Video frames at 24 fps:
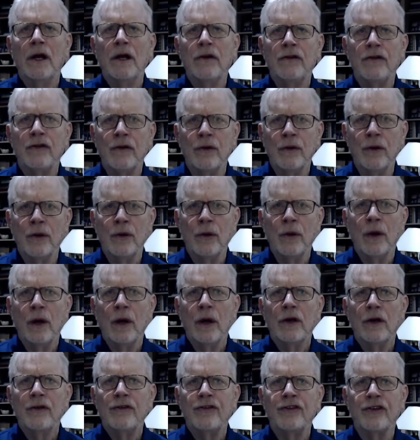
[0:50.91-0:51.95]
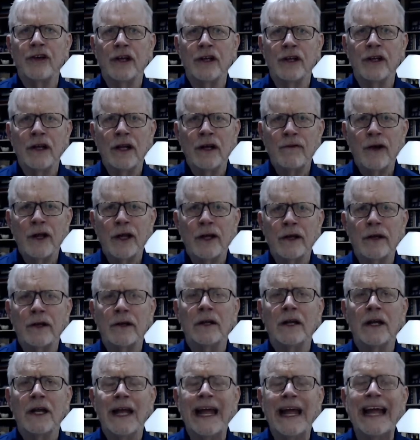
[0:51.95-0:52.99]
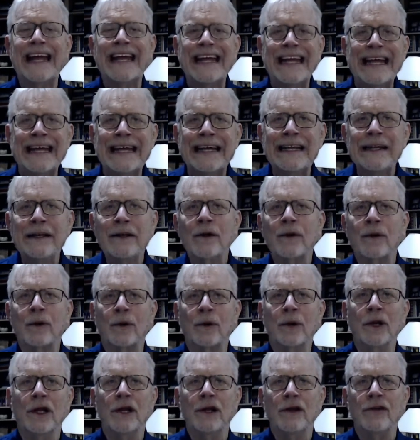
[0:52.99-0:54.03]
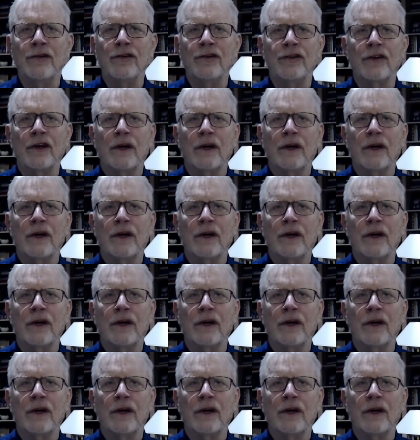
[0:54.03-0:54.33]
to significantly increase